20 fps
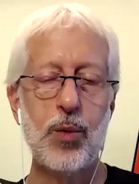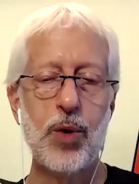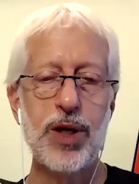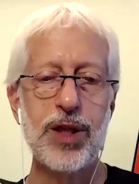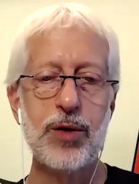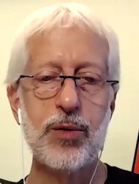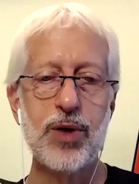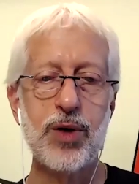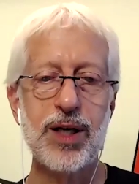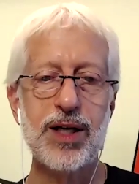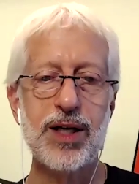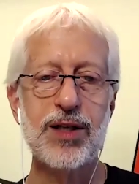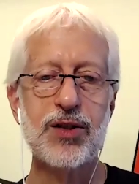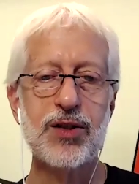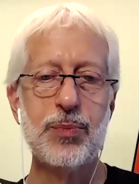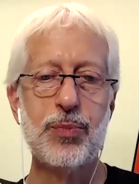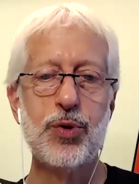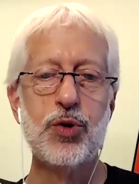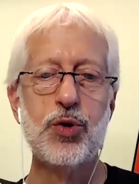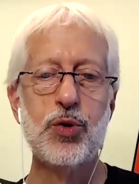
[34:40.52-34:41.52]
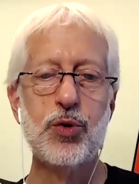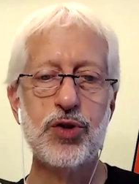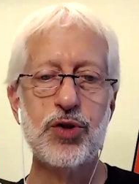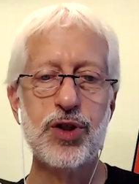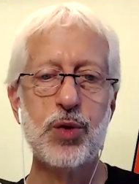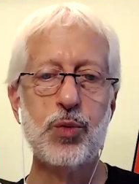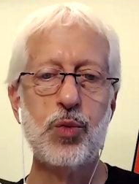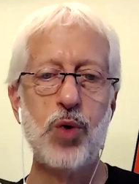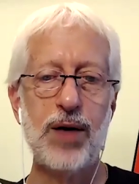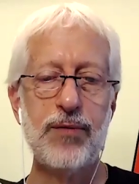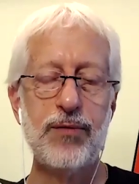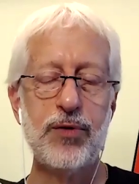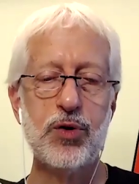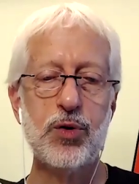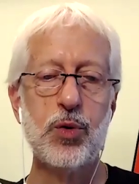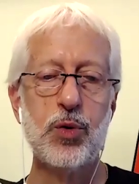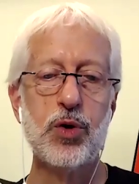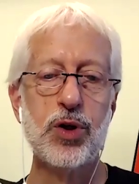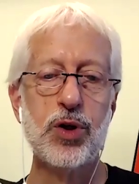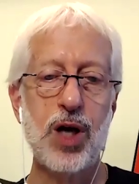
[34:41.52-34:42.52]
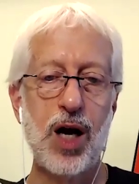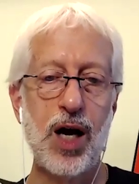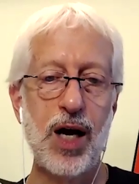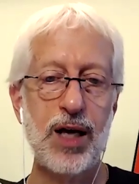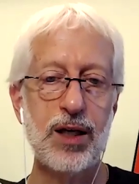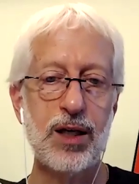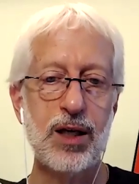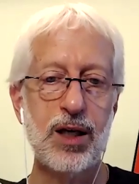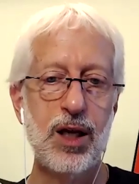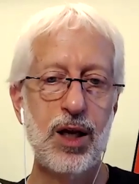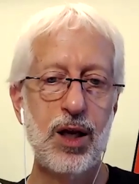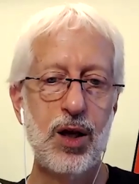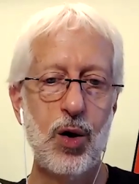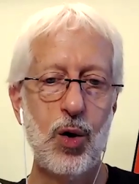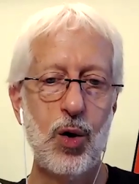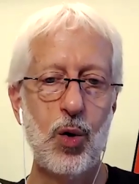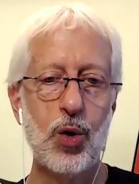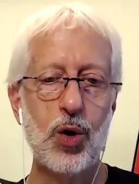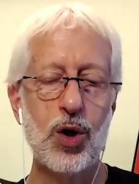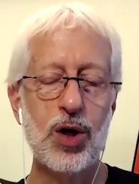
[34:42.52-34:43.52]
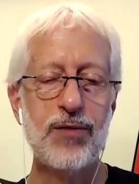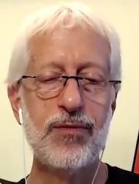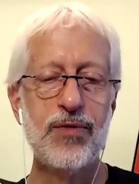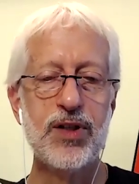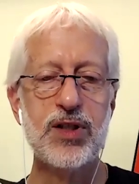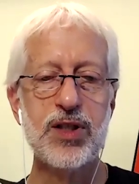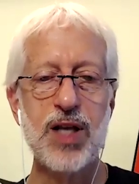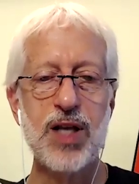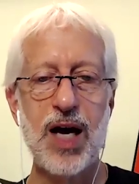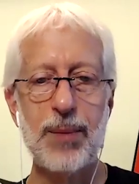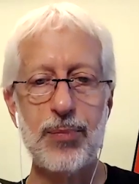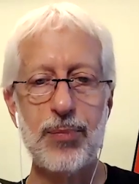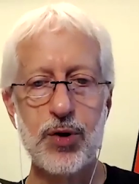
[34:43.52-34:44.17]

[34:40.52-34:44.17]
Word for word: whether it is producing revenue or not, or if it's not mm-hmm.